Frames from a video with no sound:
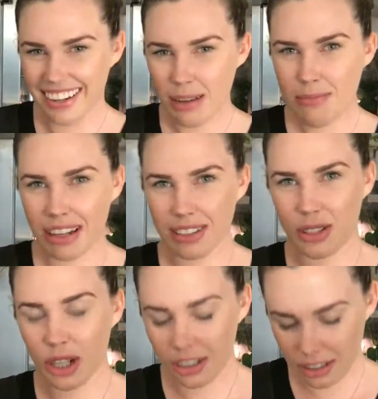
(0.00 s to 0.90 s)
melted
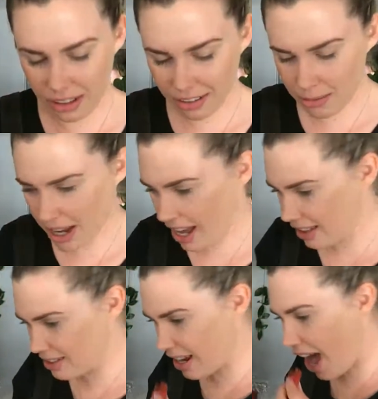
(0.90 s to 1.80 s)
chocolate all over my
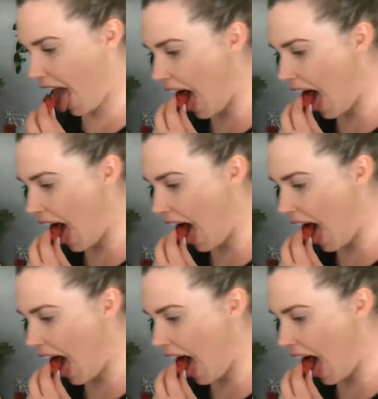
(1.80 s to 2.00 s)
hands now.